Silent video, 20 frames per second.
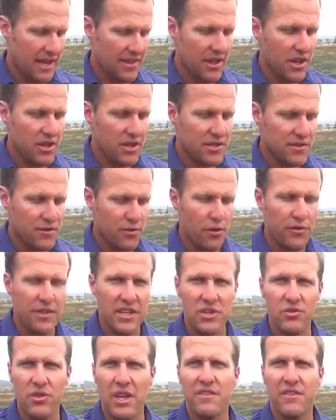those four
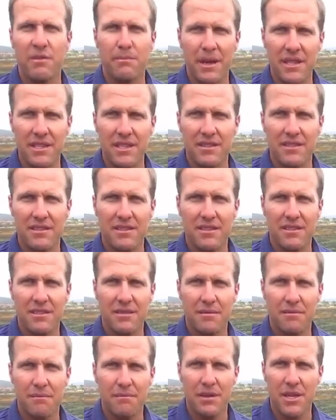things really have to balance,
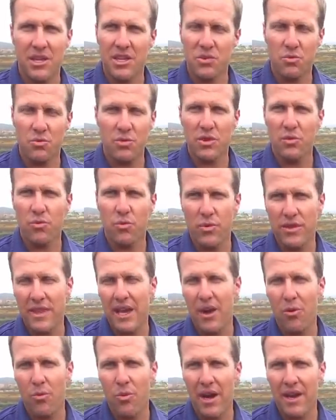because
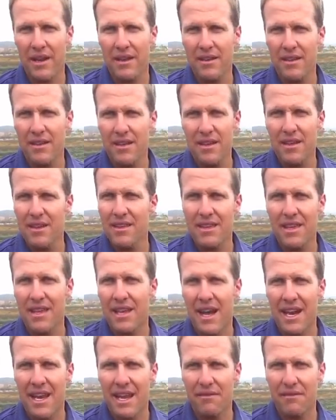without one you
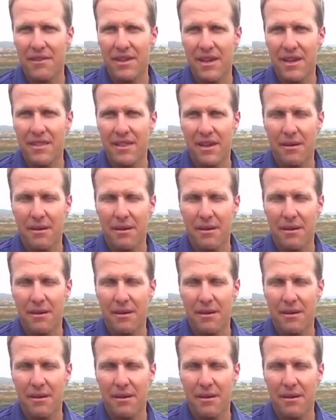can't have the other.